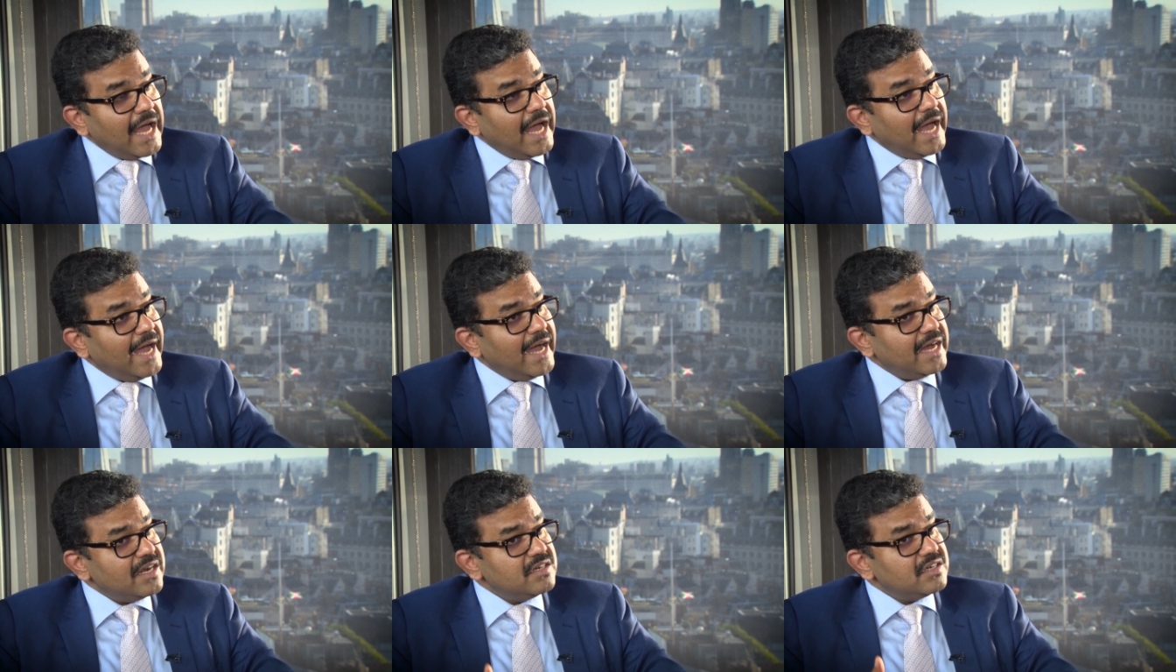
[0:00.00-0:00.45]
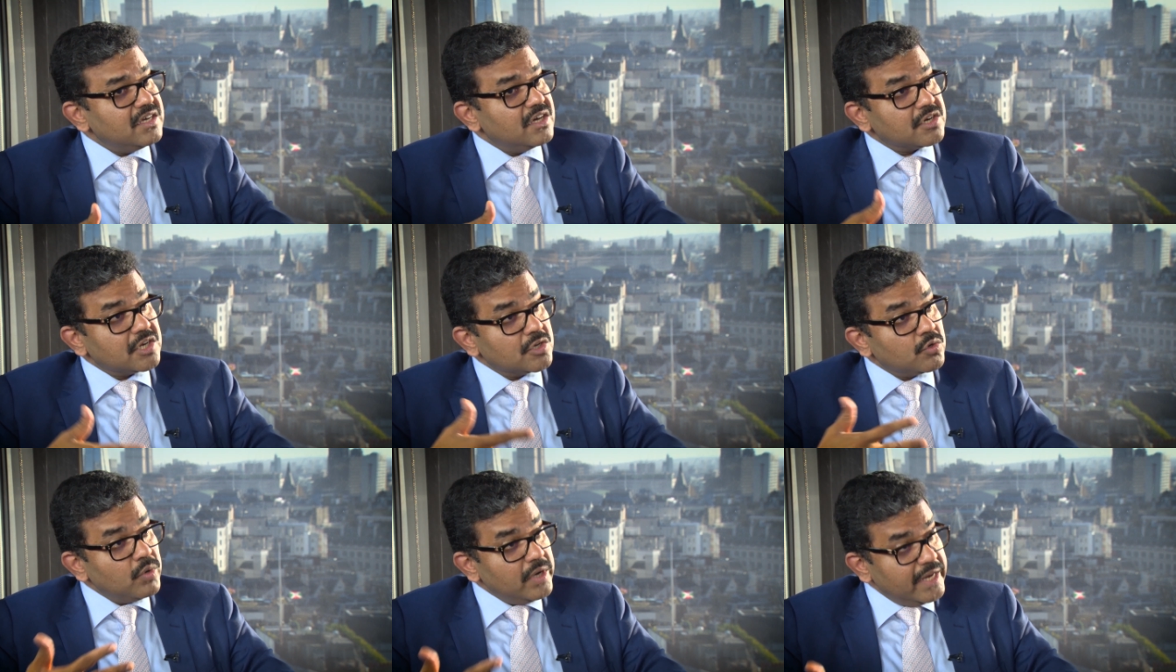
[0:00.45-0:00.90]
and
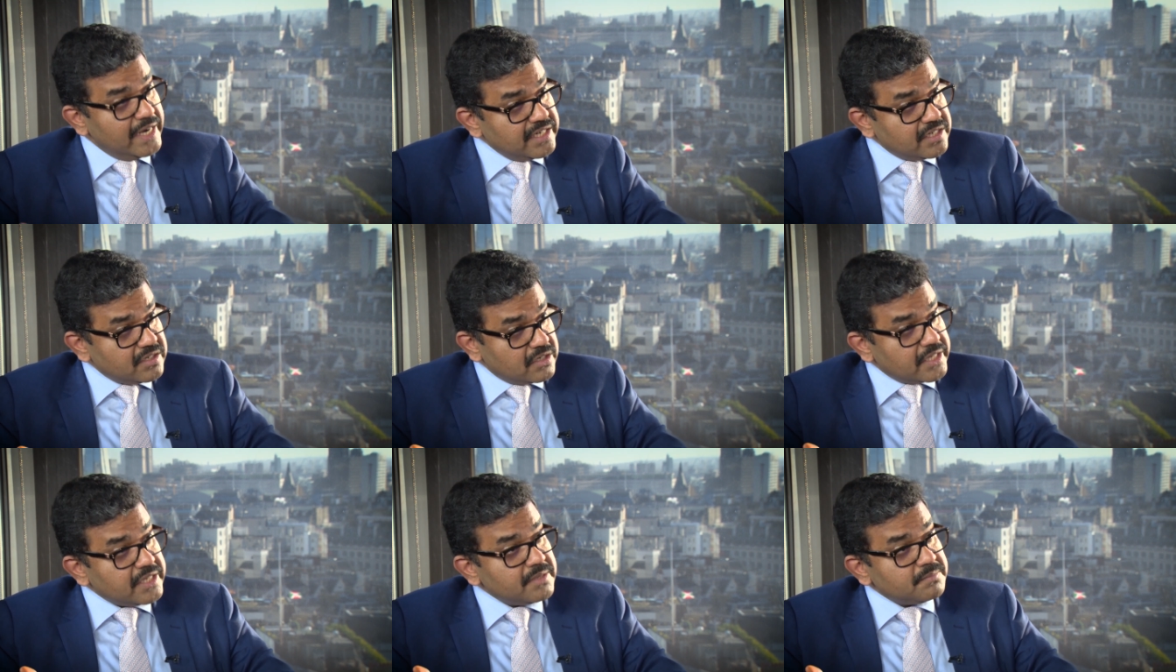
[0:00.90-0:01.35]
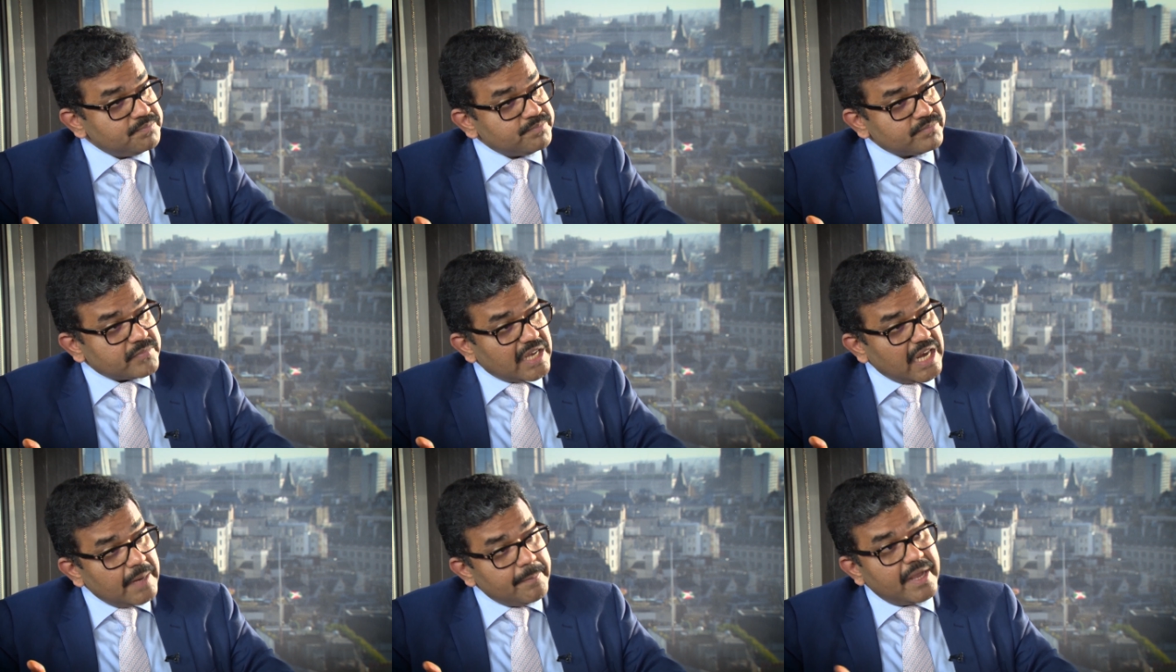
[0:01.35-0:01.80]
regulatory
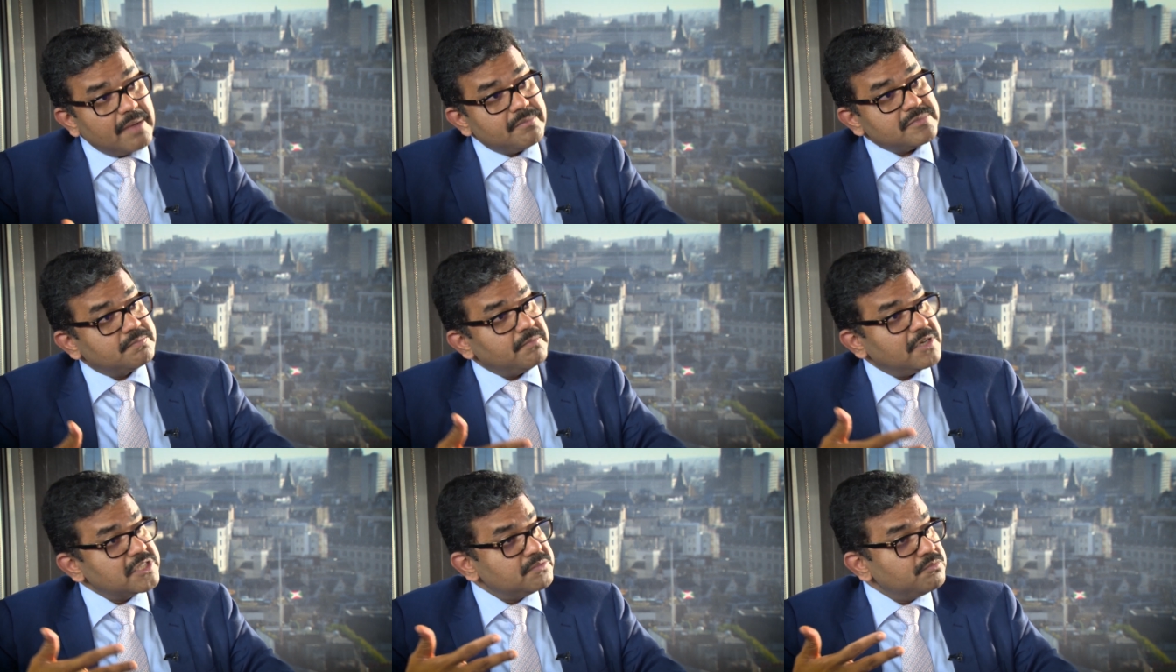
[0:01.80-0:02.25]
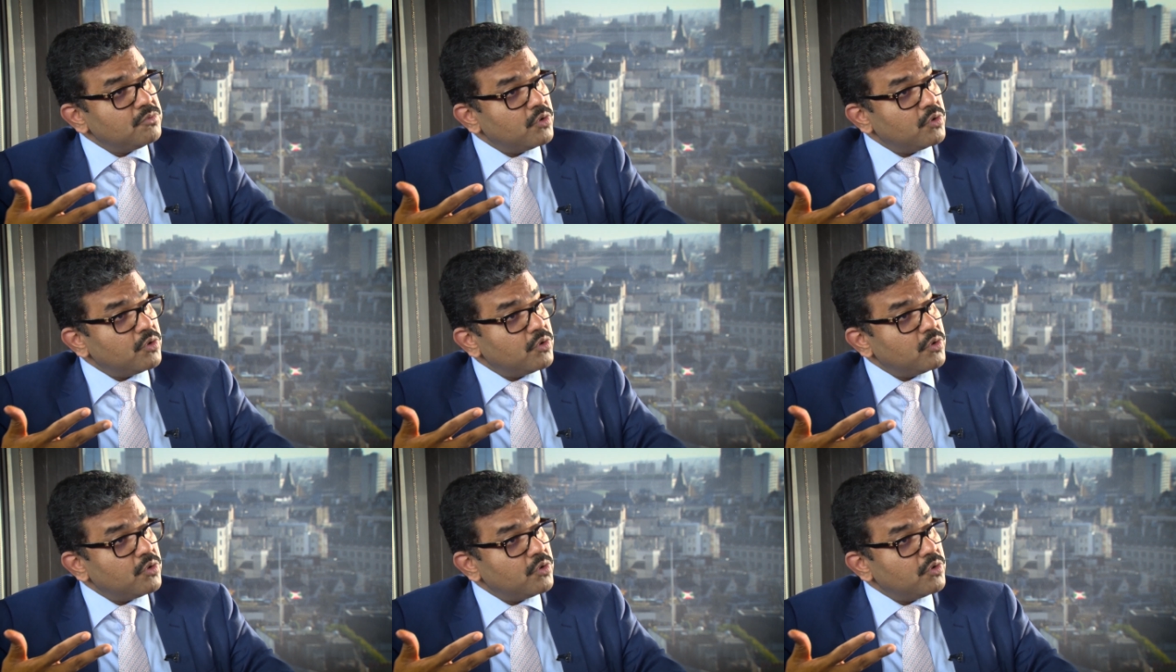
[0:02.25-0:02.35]
it becomes much